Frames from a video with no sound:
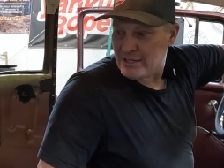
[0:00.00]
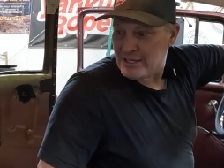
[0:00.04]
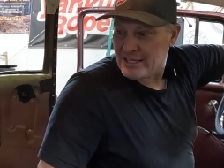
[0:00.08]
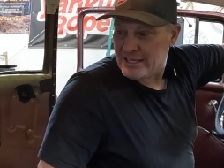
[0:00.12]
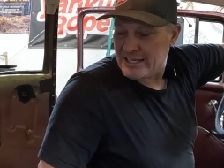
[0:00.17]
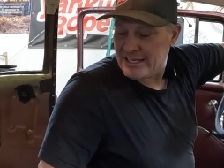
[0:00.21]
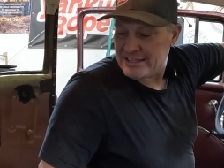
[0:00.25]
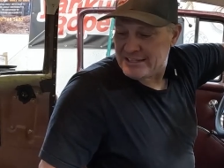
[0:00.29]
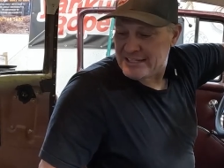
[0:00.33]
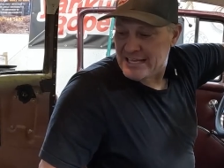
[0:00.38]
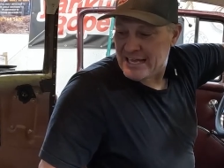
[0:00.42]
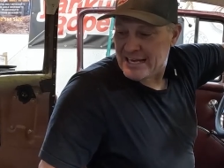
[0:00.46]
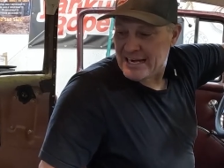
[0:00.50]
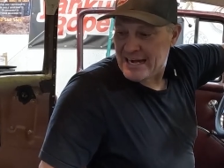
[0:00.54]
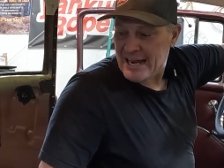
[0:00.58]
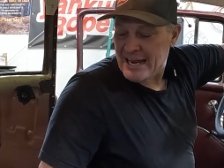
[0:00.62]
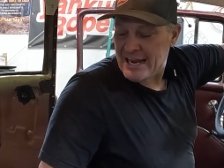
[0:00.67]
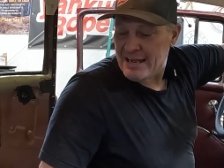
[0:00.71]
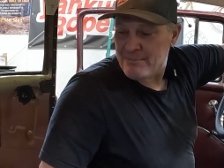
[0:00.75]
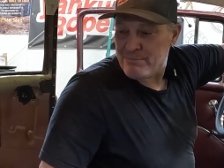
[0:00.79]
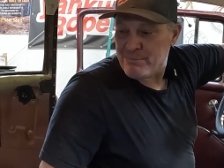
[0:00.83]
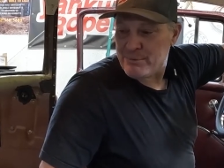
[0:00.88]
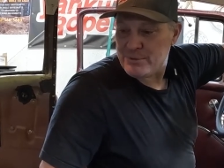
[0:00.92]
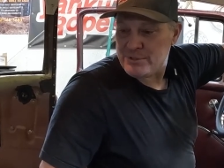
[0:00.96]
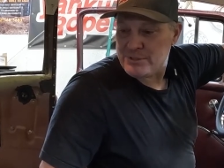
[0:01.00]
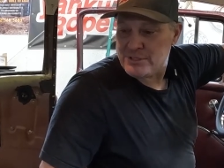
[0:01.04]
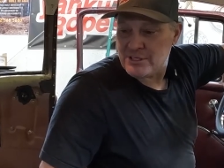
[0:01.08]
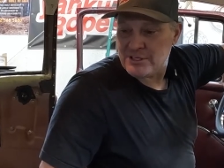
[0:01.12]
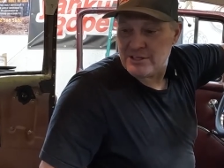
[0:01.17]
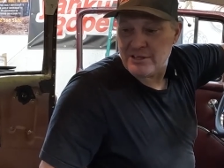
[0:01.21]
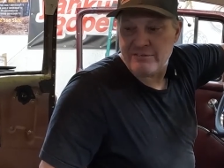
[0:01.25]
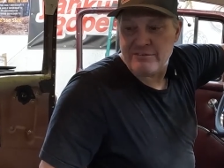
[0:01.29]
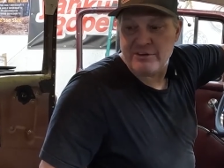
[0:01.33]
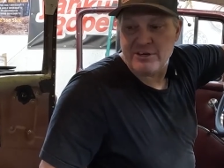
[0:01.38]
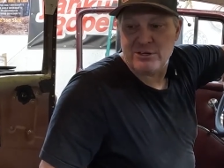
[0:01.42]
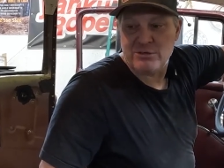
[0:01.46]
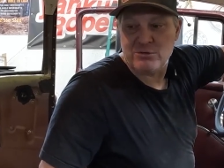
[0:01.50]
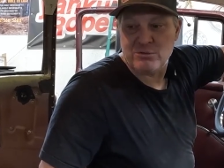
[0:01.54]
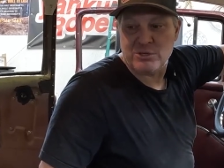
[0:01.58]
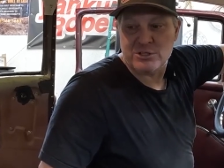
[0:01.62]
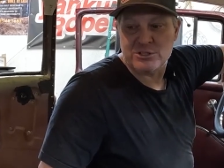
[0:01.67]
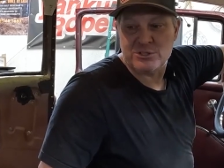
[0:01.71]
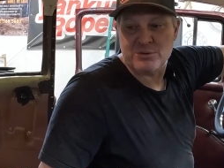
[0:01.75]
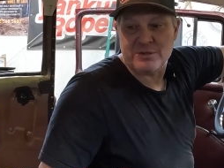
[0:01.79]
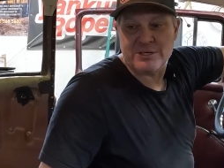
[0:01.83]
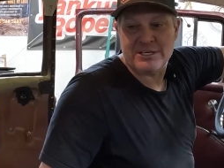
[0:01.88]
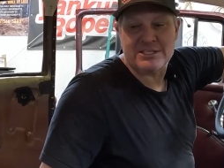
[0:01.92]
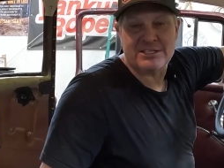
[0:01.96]
get that amp delivered. Once
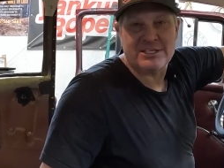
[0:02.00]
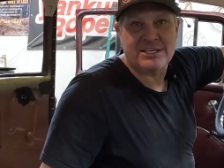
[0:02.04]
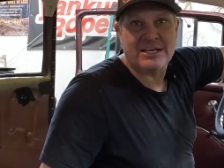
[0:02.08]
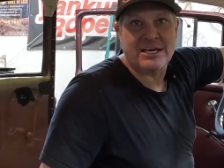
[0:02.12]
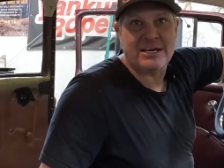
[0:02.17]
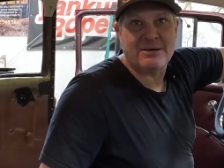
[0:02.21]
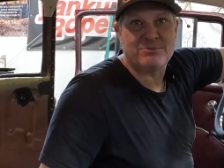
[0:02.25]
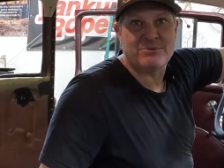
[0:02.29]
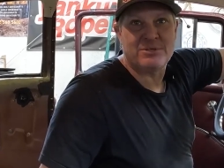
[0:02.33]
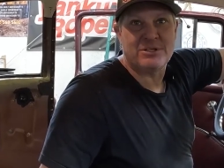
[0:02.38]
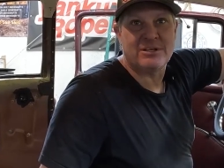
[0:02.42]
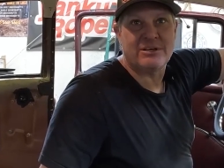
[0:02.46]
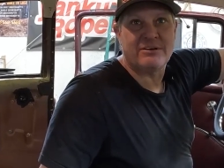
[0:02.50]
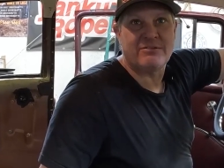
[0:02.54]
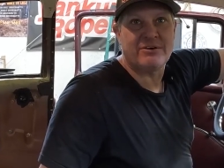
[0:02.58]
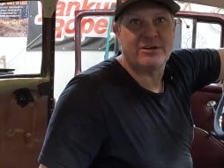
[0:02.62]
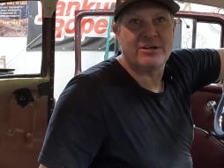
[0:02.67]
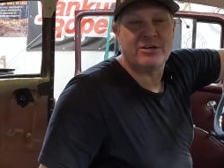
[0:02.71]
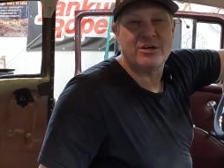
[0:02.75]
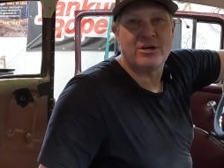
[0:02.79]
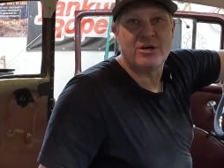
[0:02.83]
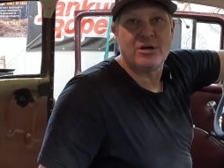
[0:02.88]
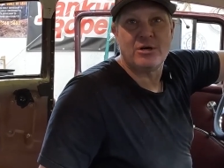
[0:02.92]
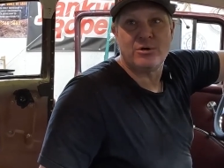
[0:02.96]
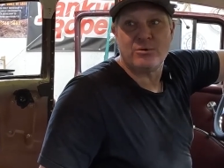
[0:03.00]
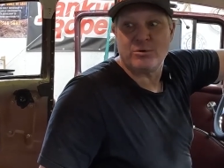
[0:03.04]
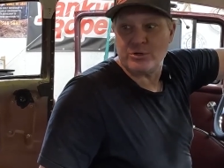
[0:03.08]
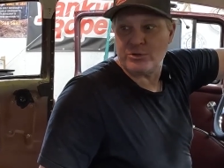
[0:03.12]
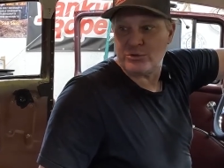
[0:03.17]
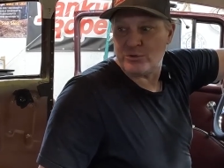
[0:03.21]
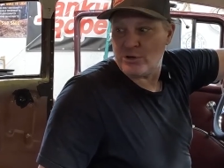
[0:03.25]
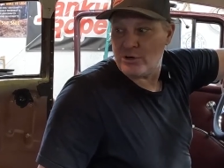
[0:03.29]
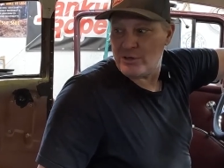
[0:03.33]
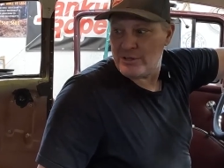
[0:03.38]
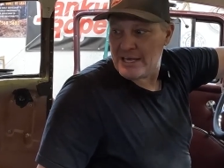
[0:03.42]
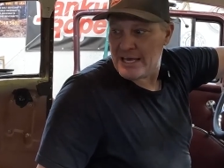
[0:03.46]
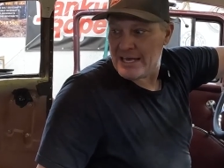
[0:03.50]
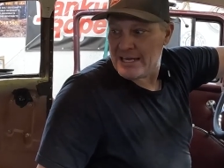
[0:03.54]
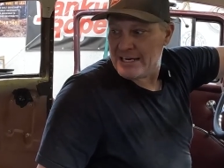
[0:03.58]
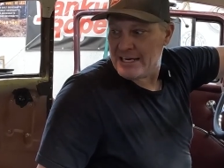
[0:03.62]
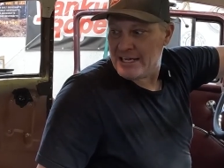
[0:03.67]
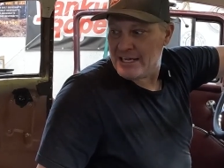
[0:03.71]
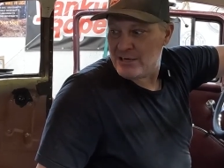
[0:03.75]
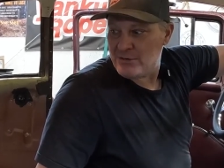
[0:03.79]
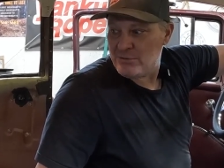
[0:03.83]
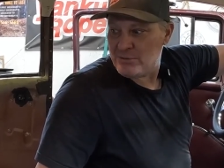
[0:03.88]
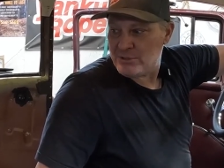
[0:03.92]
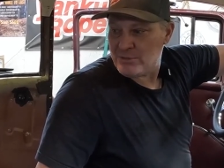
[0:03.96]
we get the amp delivered, we'll throw that
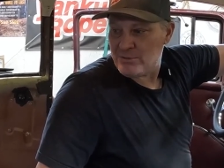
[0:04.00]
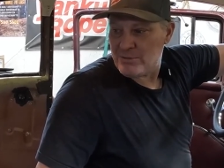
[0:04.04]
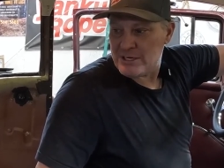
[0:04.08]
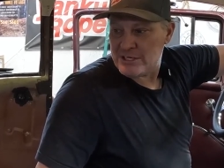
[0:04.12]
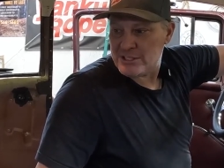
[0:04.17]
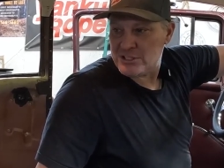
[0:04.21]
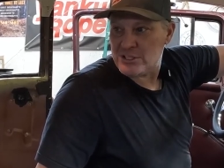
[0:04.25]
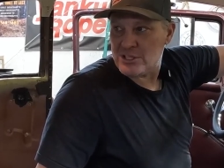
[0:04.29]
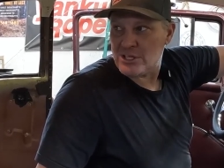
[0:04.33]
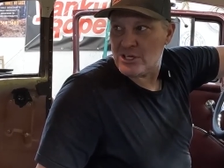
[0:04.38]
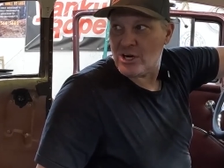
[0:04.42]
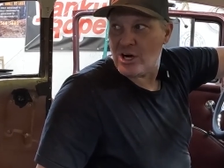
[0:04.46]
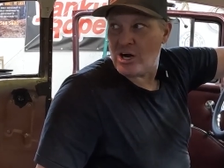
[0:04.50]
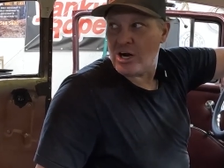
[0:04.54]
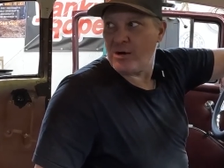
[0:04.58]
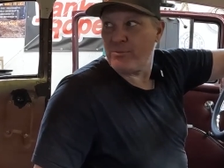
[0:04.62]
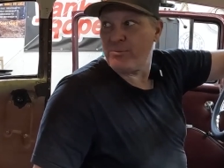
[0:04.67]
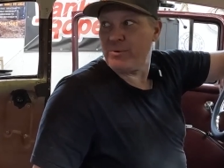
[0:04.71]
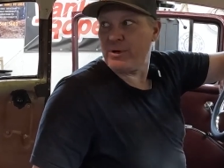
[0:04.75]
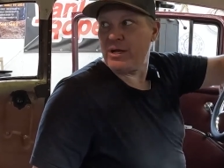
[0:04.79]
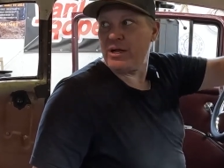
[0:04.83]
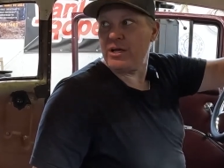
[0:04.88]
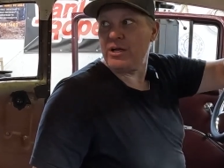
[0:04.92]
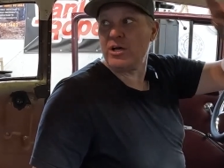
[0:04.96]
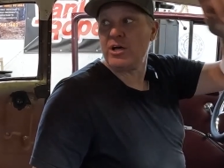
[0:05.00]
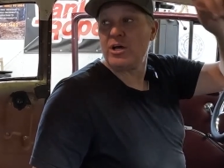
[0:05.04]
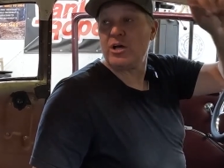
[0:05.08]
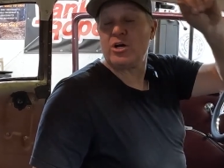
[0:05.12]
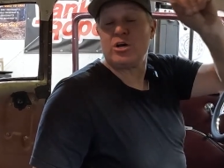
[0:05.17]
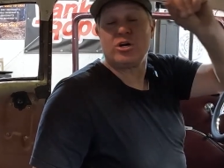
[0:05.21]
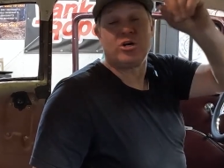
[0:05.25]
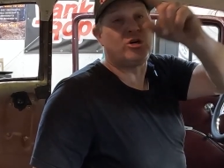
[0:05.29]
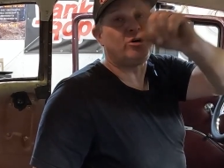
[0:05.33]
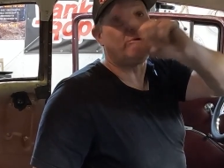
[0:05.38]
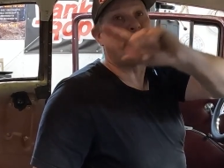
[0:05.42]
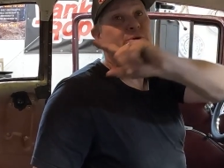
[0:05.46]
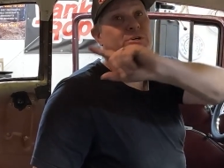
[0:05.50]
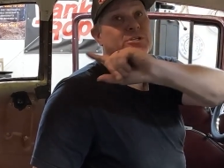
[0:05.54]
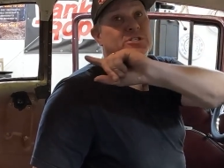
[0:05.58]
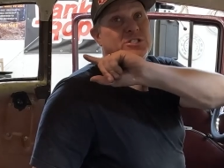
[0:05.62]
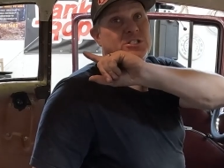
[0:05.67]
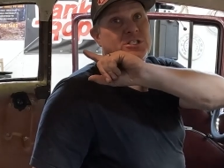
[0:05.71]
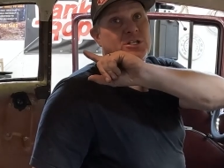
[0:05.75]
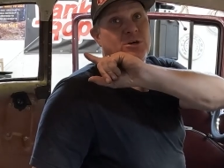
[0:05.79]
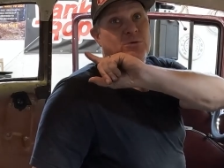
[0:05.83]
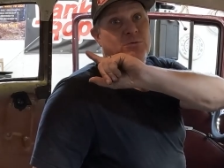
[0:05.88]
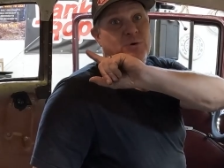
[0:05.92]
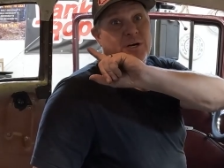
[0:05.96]
in with the rest of the carpet. Cooper's
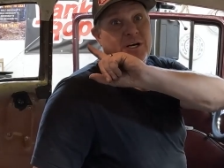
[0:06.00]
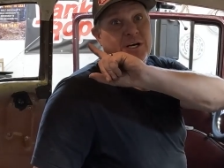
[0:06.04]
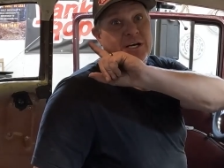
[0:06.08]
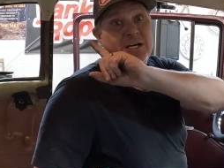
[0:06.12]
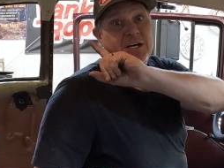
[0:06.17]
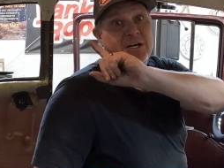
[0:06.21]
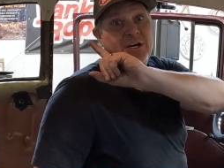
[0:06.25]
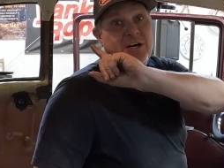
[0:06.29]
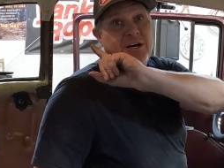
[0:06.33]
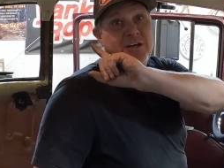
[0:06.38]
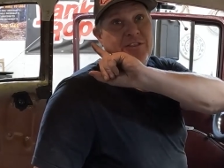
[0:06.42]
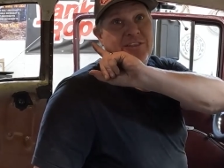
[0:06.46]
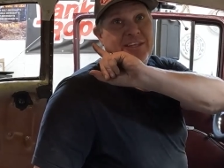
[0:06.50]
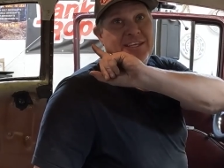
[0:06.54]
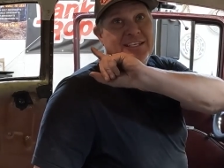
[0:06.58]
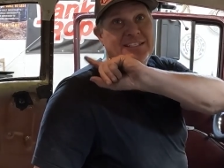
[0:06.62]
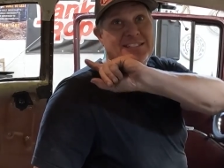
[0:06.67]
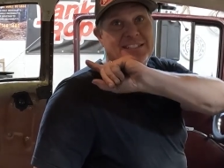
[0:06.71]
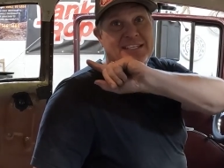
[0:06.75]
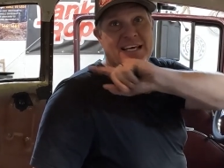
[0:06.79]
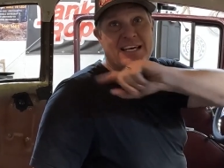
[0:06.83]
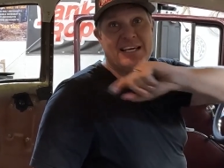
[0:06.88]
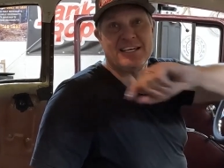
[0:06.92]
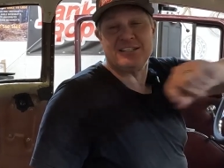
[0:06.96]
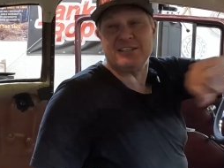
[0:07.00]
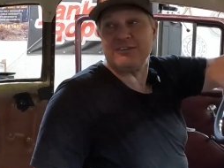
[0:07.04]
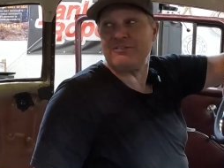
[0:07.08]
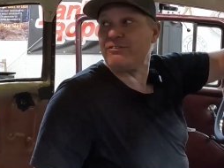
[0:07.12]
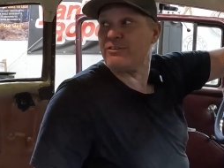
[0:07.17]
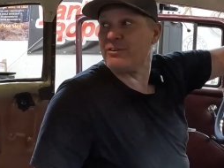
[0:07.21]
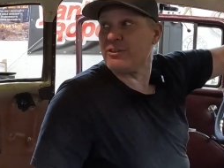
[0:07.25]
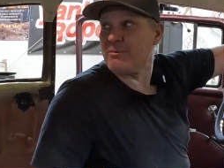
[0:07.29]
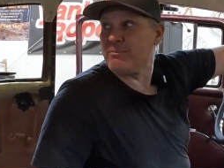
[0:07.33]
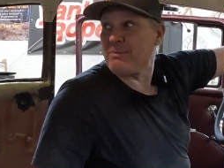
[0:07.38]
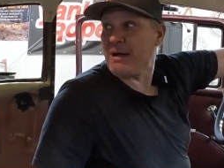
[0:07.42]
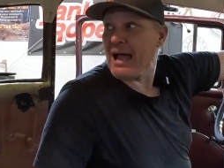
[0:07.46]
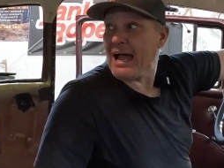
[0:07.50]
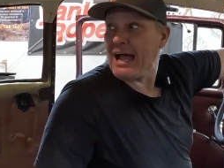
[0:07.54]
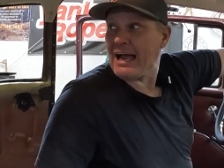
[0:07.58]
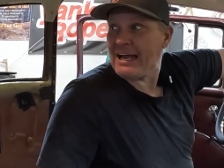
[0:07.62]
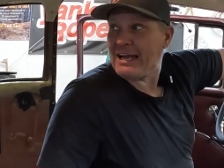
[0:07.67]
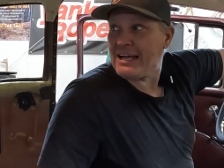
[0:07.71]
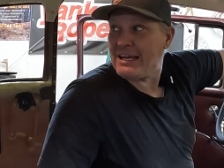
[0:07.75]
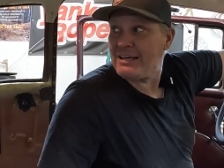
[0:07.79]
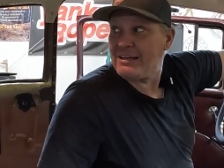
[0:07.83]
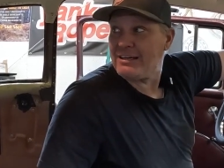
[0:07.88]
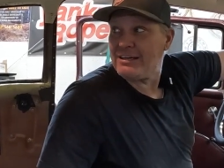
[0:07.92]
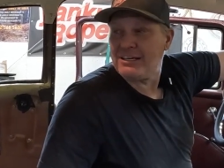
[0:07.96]
still working on the tent for the back.